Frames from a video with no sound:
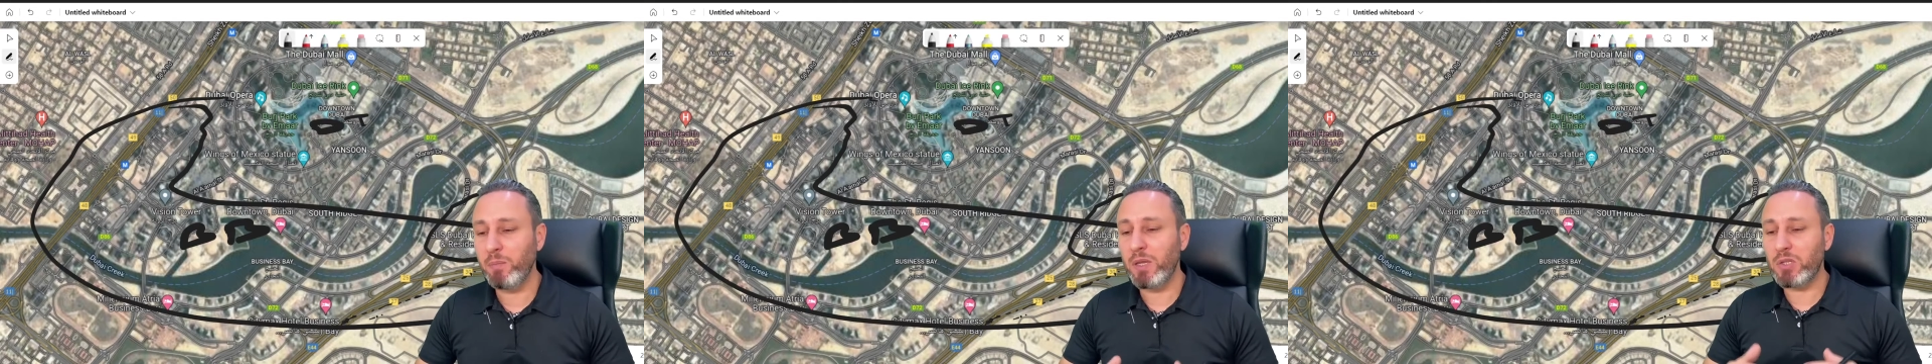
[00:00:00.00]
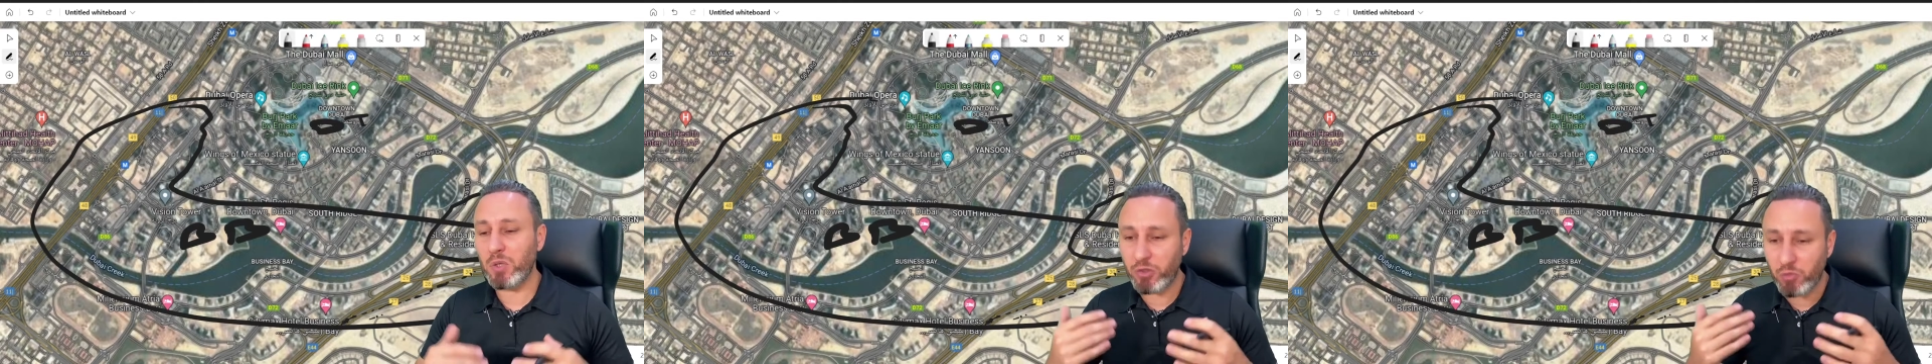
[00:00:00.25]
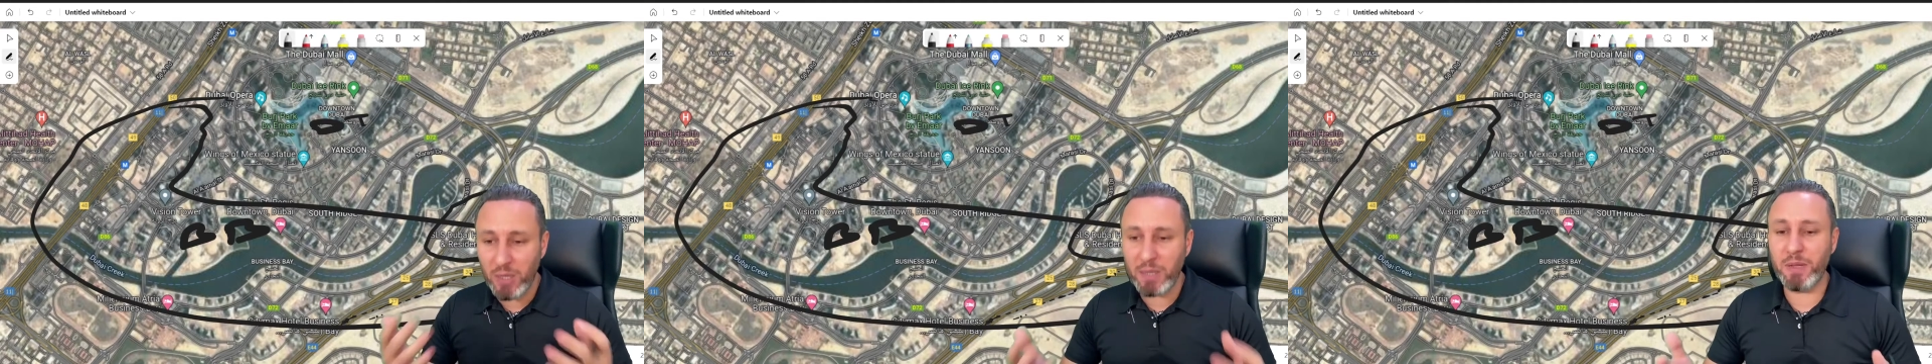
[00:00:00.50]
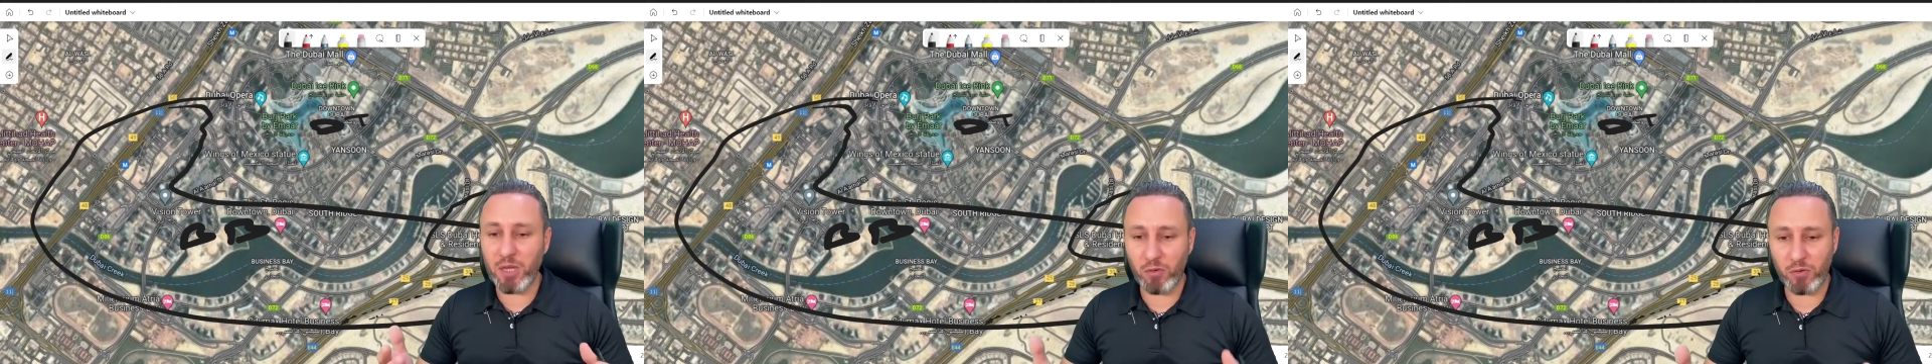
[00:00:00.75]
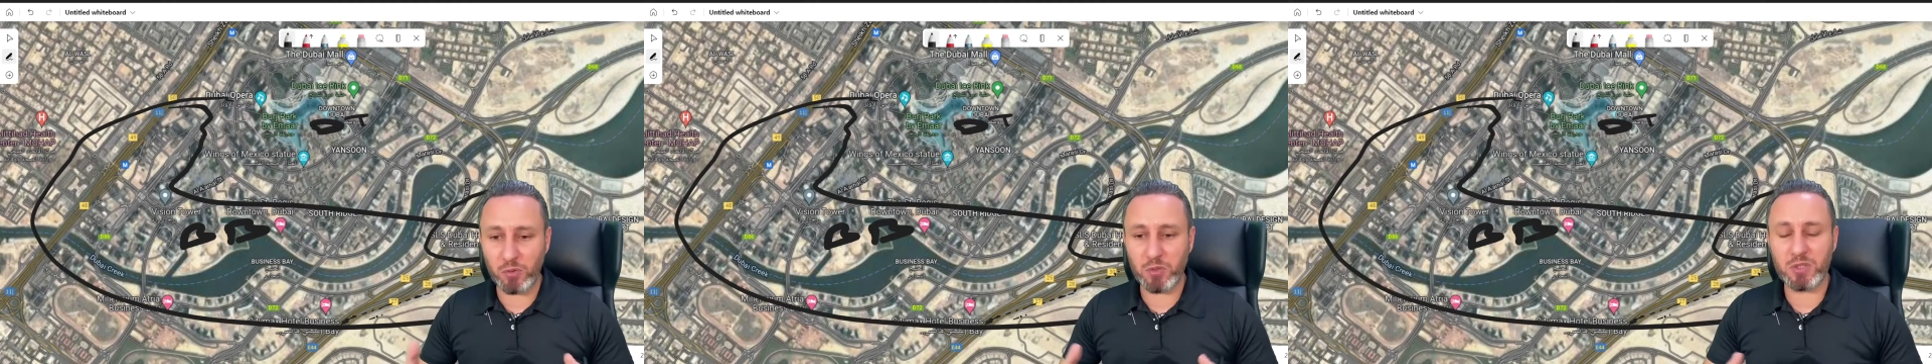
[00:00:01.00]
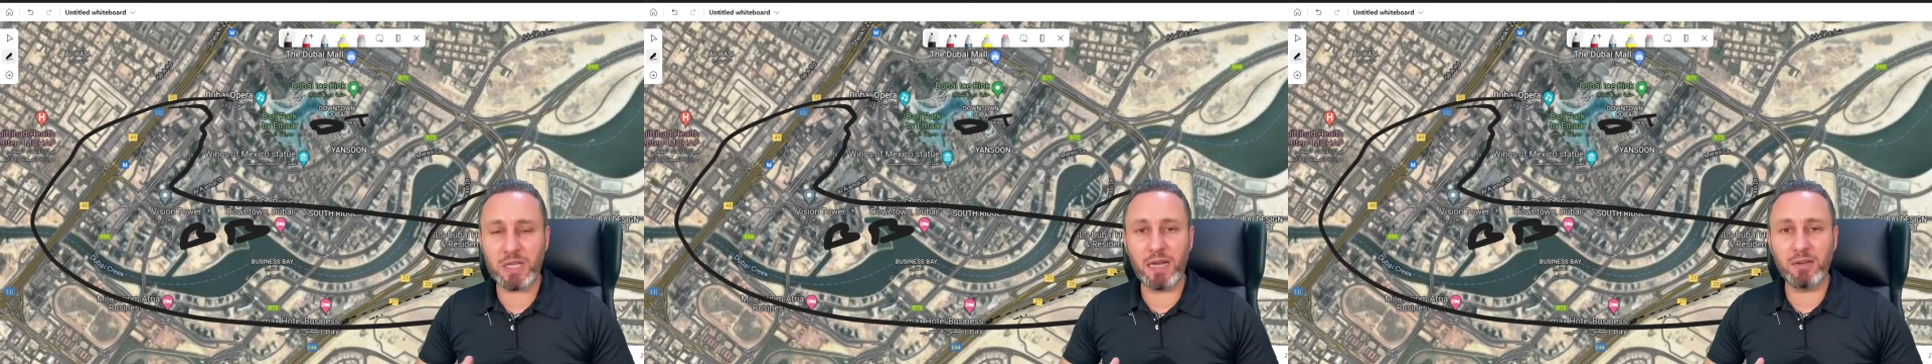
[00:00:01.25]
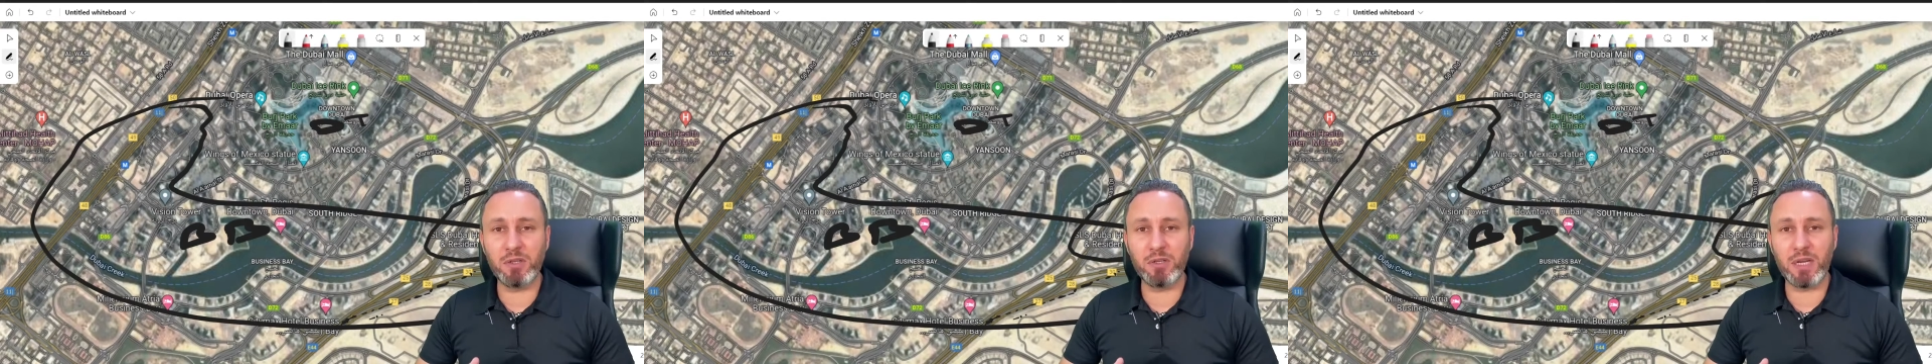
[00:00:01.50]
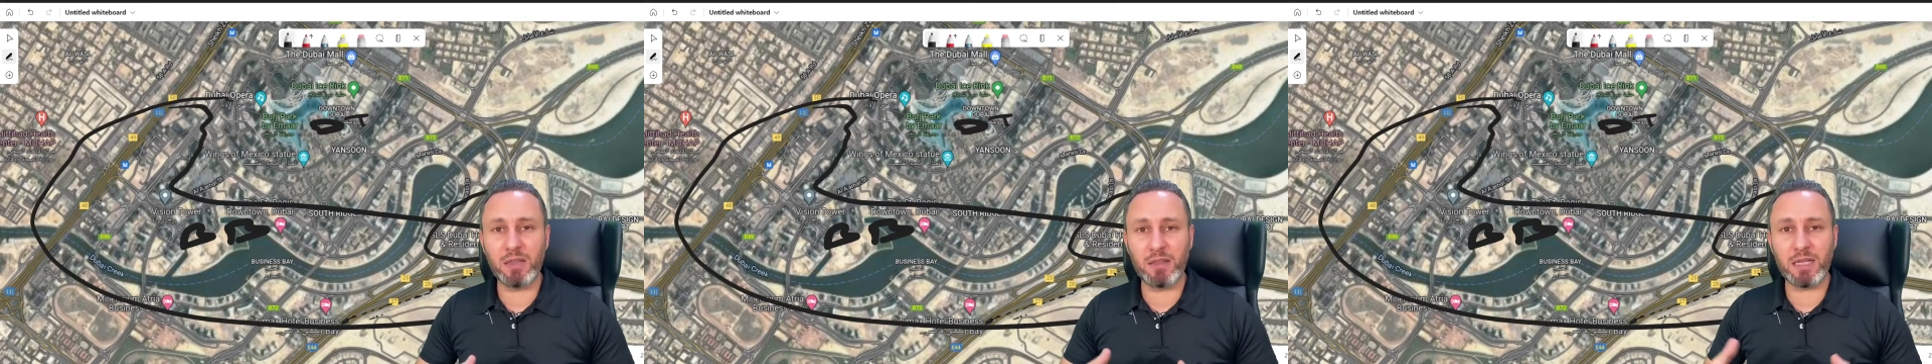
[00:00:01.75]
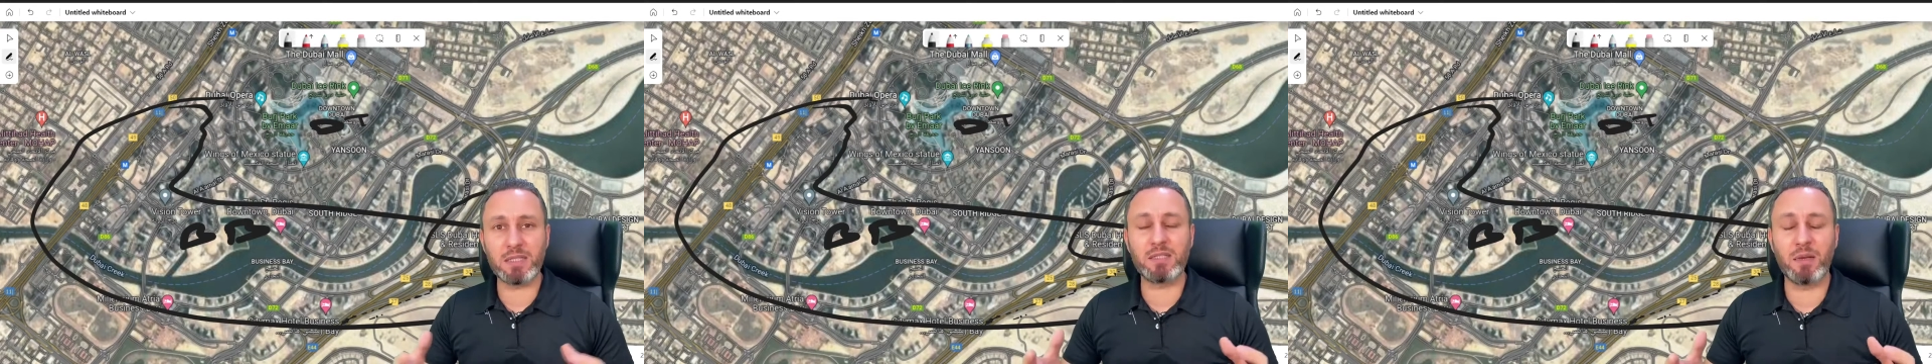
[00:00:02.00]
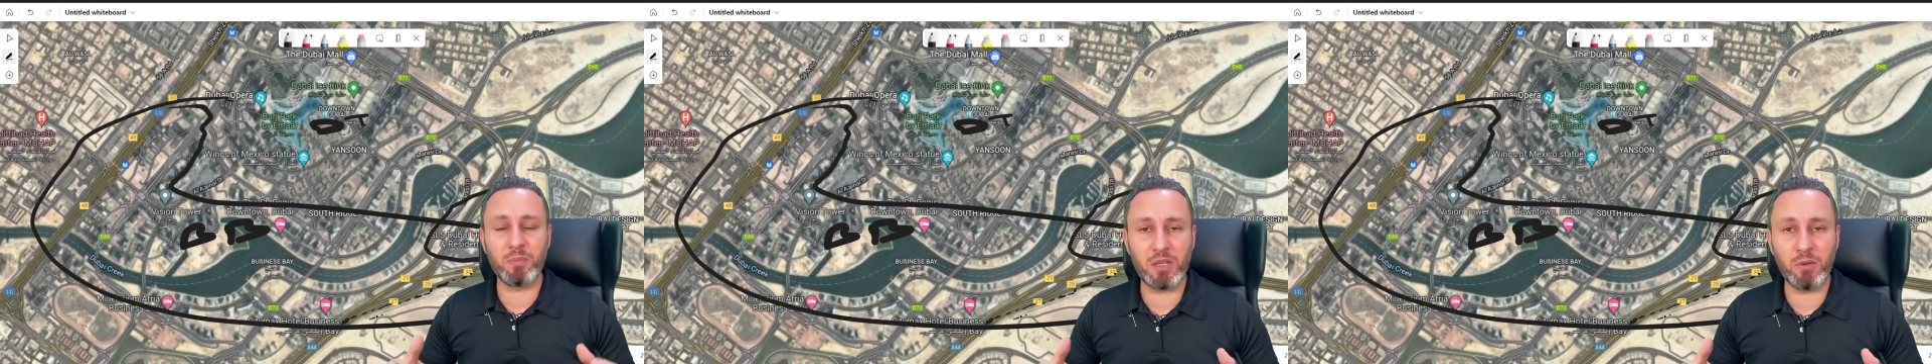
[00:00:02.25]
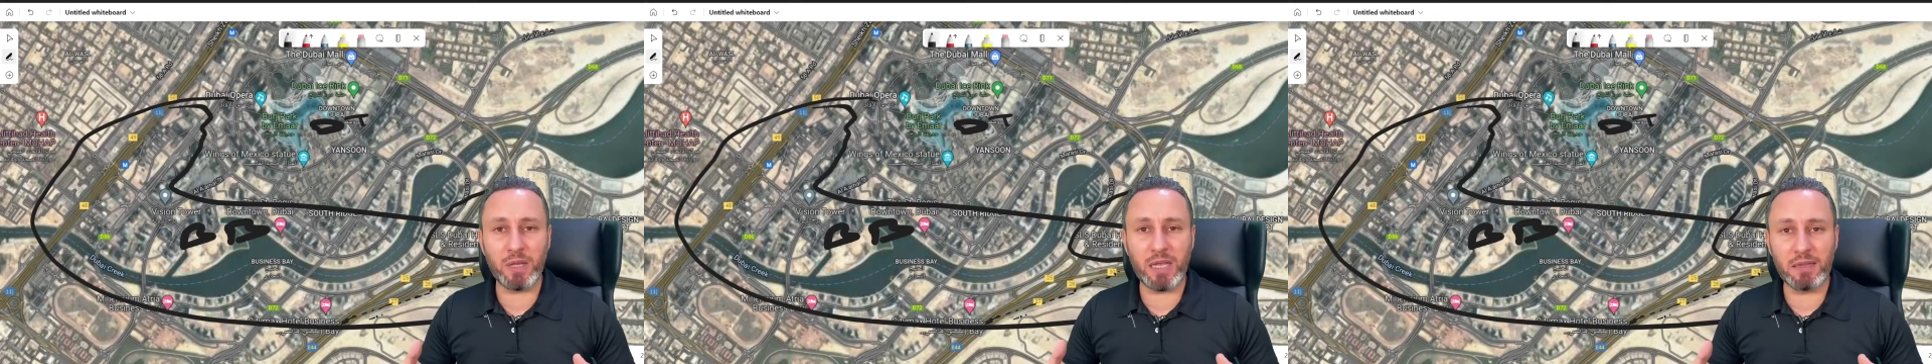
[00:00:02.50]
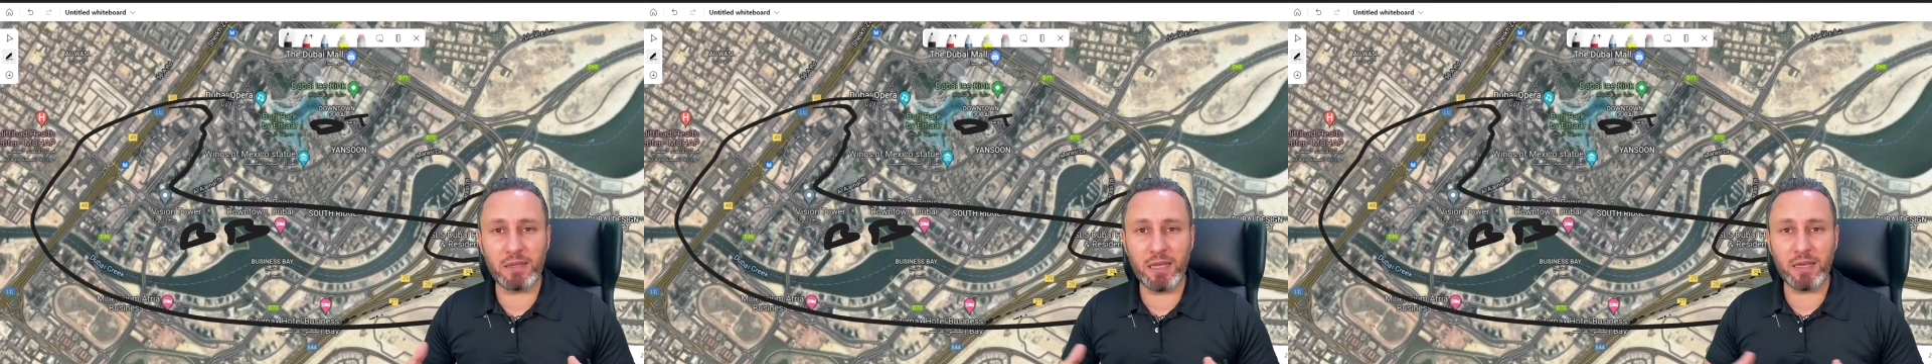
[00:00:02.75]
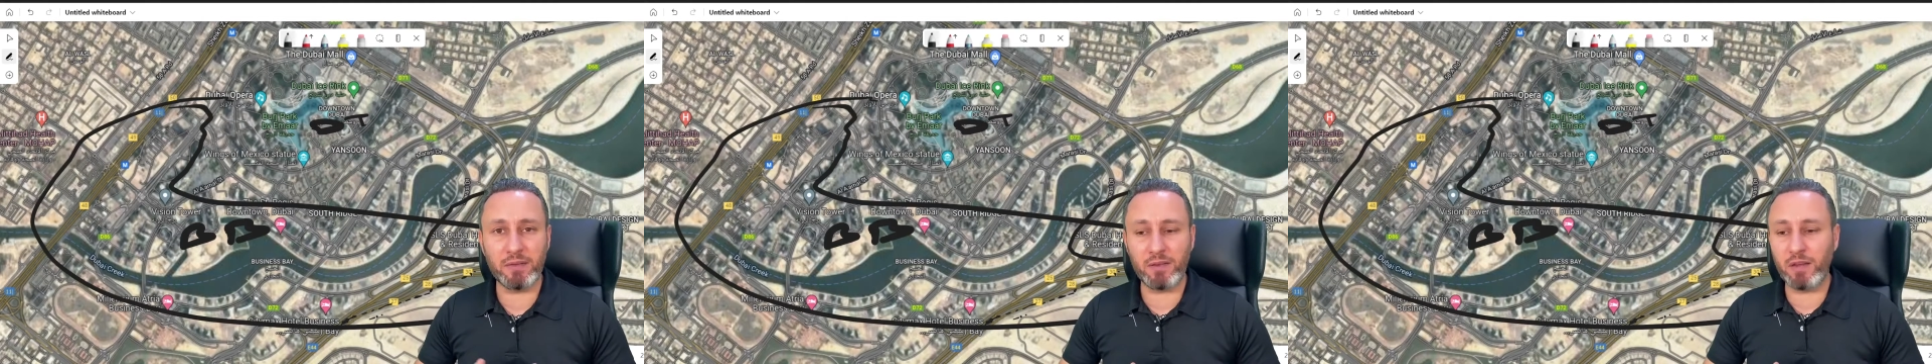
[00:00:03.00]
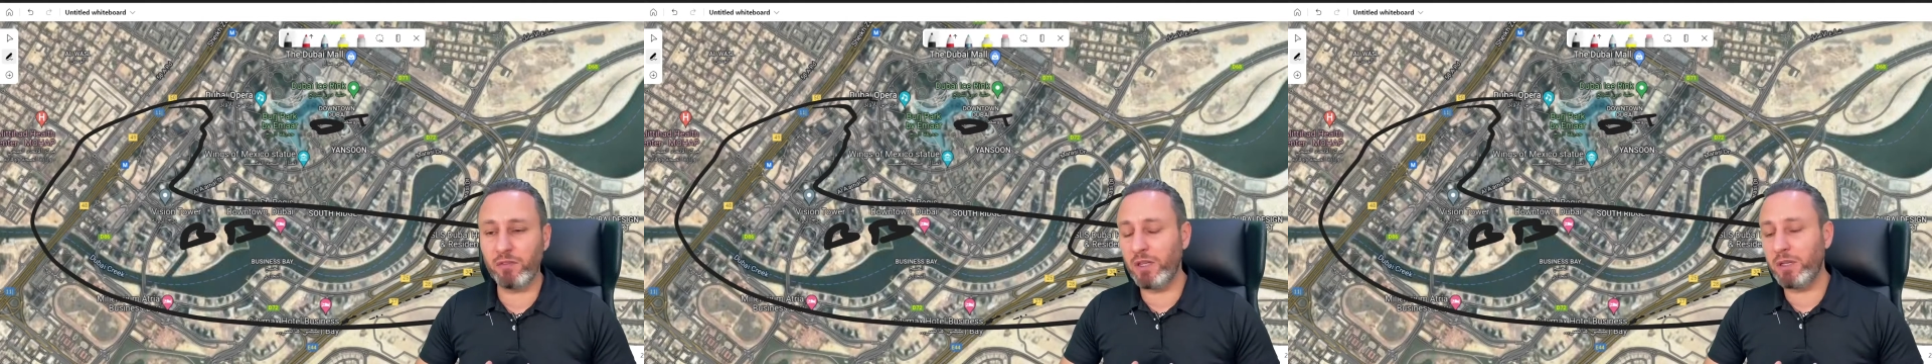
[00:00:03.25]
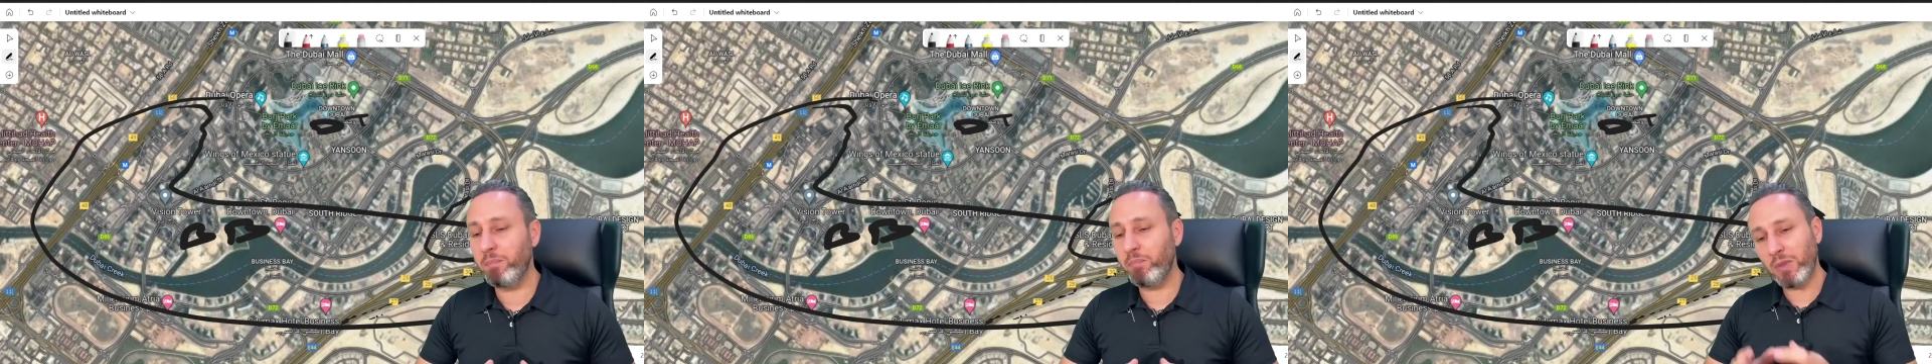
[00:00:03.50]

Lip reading: So it will be of good standard, and that's something we can take as a given.